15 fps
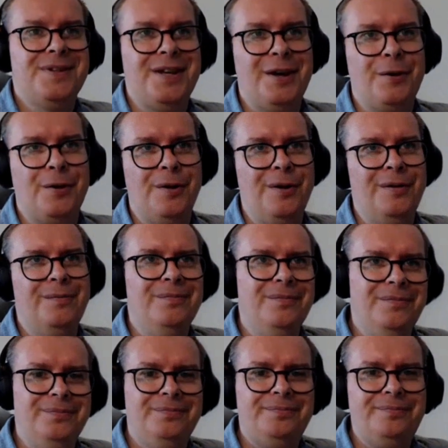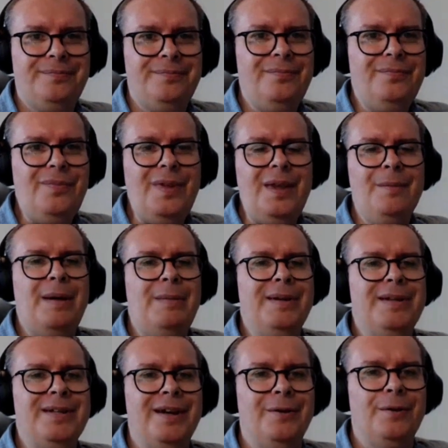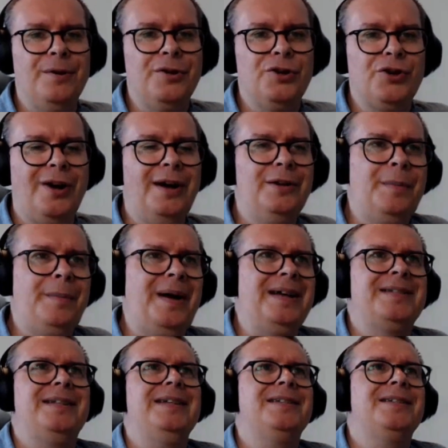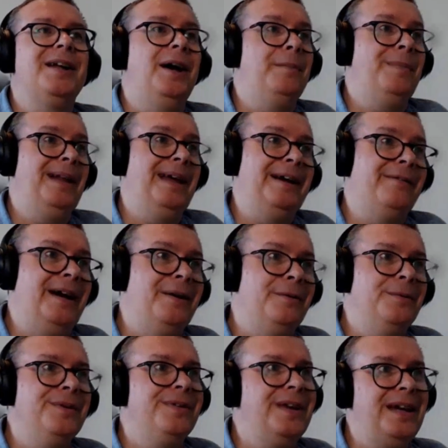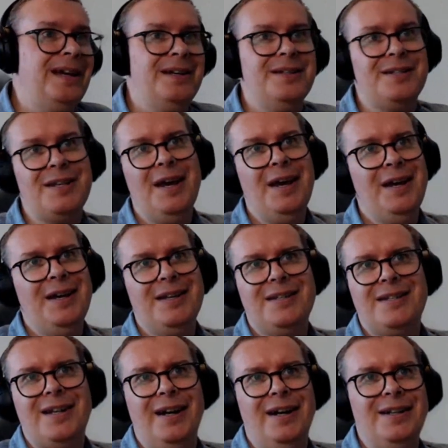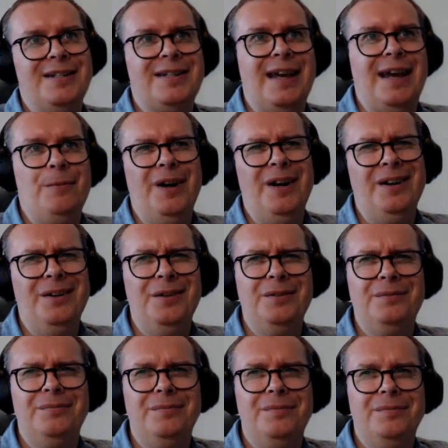turn on a trial capacity, start playing around with things, start saying, well,